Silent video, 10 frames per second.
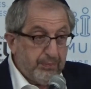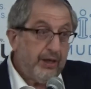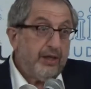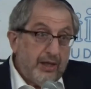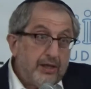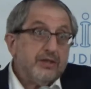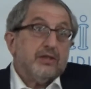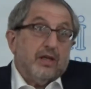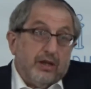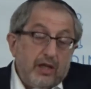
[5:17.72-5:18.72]
But it
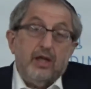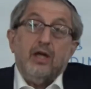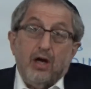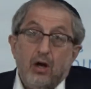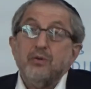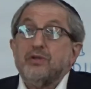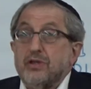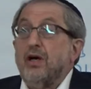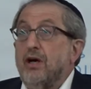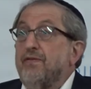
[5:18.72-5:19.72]
is the
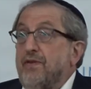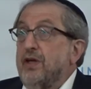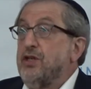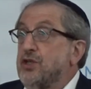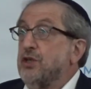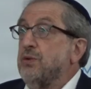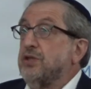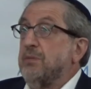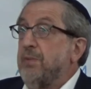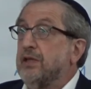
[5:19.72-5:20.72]
host of
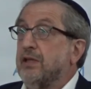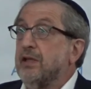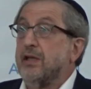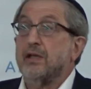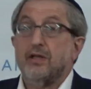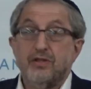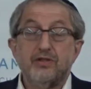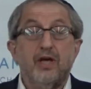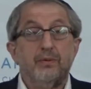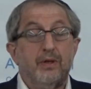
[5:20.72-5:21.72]
issues and mental illness, et
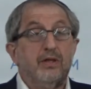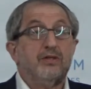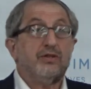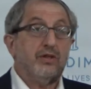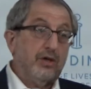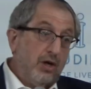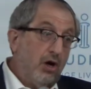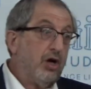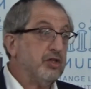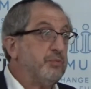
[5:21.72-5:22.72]
cetera. And this
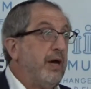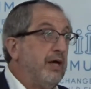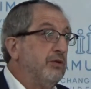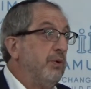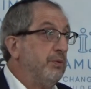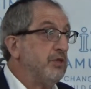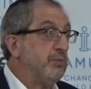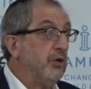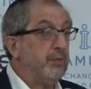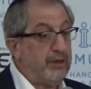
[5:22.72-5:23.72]
harks back to what we
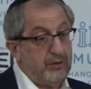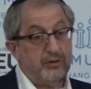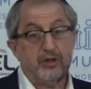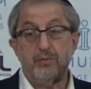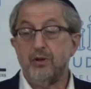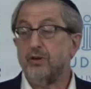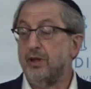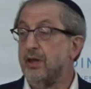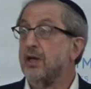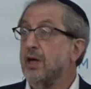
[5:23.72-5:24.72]
spoke about here in the
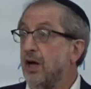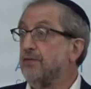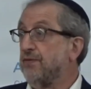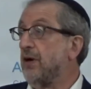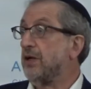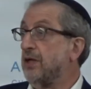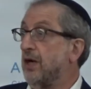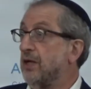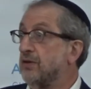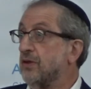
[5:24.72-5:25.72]
community on Friday
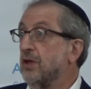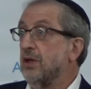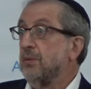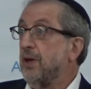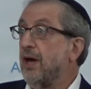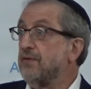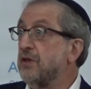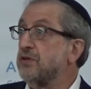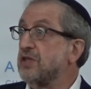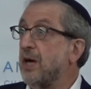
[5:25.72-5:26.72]
night. We have
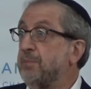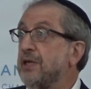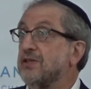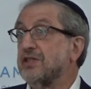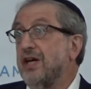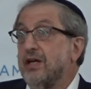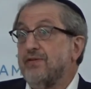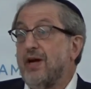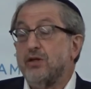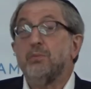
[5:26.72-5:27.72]
to stop being scared
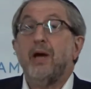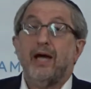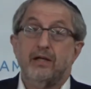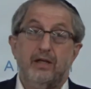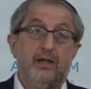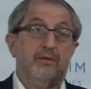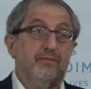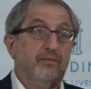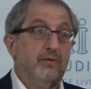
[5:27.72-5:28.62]
of our humanity.